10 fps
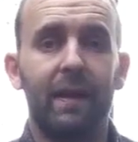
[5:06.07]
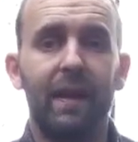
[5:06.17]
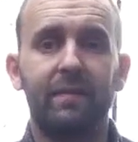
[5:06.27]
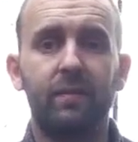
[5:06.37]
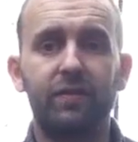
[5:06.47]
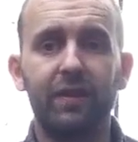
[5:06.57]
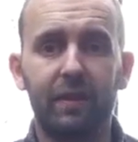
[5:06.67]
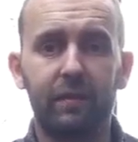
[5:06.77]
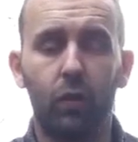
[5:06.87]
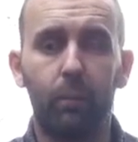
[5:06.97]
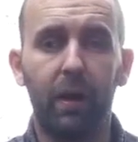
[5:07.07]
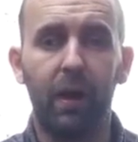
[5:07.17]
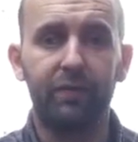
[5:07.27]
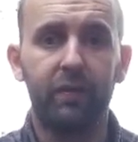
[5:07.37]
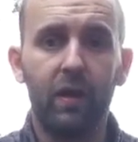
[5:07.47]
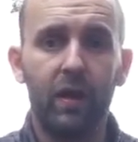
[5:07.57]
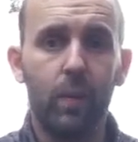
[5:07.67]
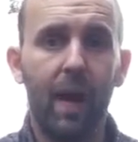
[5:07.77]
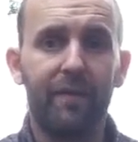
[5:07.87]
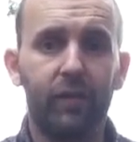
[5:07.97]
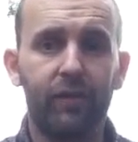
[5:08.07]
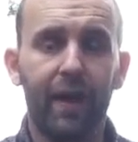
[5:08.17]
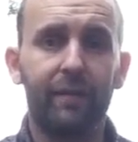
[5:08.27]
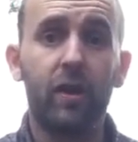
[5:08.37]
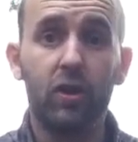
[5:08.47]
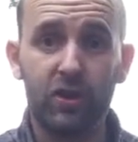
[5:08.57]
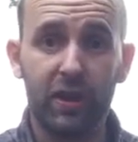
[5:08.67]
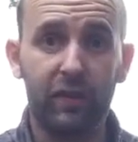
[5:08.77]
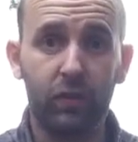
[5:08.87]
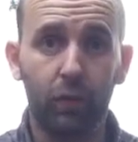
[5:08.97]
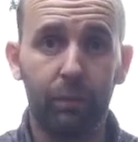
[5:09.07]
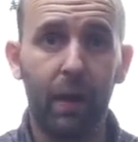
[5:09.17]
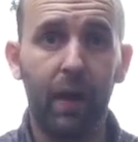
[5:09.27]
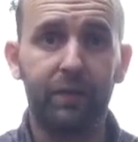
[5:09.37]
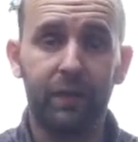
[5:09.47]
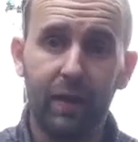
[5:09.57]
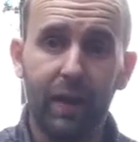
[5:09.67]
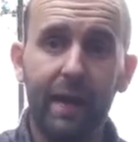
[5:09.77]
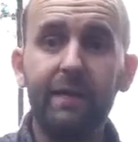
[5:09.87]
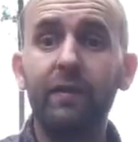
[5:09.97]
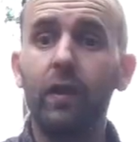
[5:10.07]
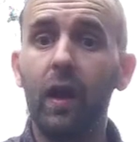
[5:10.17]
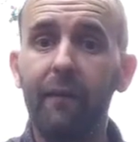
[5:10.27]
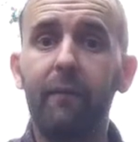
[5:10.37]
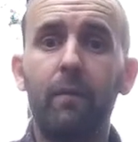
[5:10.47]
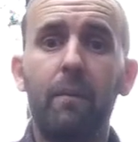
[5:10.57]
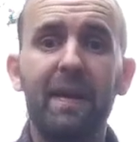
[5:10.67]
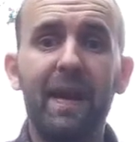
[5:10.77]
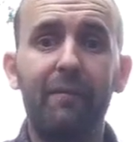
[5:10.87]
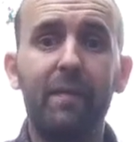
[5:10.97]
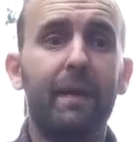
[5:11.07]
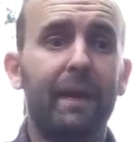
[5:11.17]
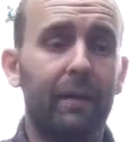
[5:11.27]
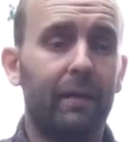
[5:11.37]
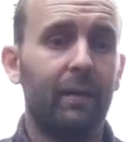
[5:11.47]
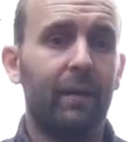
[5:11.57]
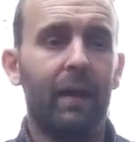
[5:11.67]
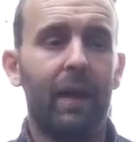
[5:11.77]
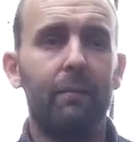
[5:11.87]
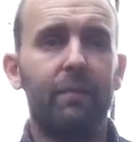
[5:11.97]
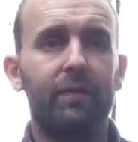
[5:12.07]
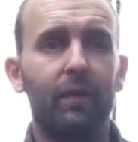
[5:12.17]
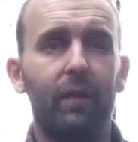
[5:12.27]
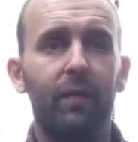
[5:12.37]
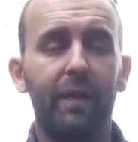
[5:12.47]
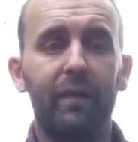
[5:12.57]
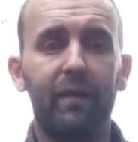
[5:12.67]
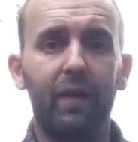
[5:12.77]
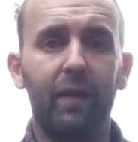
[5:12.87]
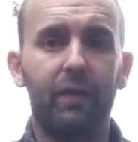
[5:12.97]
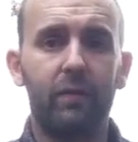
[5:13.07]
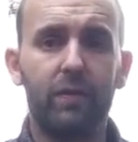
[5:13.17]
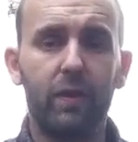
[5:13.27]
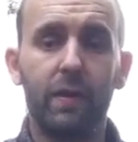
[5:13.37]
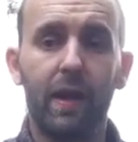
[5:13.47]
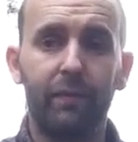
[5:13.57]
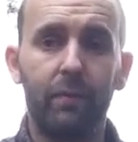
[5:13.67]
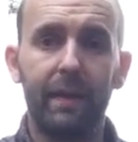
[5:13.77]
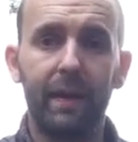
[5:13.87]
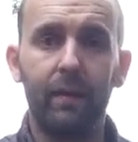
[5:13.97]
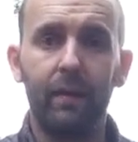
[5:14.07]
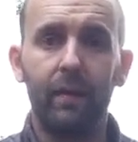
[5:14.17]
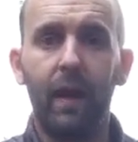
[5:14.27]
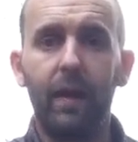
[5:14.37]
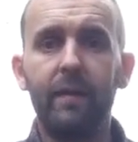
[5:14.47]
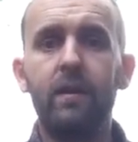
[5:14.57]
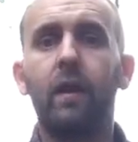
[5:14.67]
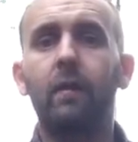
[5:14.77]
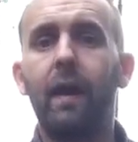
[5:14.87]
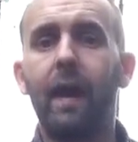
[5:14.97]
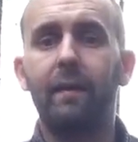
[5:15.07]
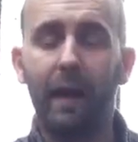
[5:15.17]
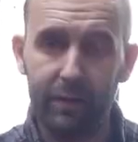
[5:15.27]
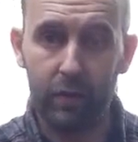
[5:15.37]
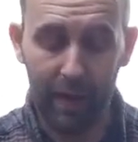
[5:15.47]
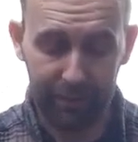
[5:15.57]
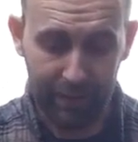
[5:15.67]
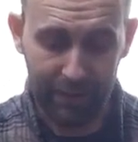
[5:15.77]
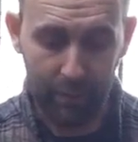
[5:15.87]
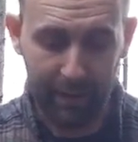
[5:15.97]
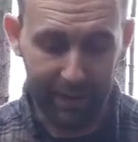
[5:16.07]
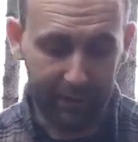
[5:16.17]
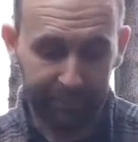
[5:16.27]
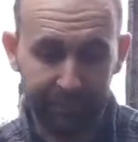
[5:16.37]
Yeah, so 6 short blasts, wait a few seconds, 6 short blasts, and you do that, repeat every minute, sort of on there itself. So you do that for a minute, and then you go ahead and do that for another minute.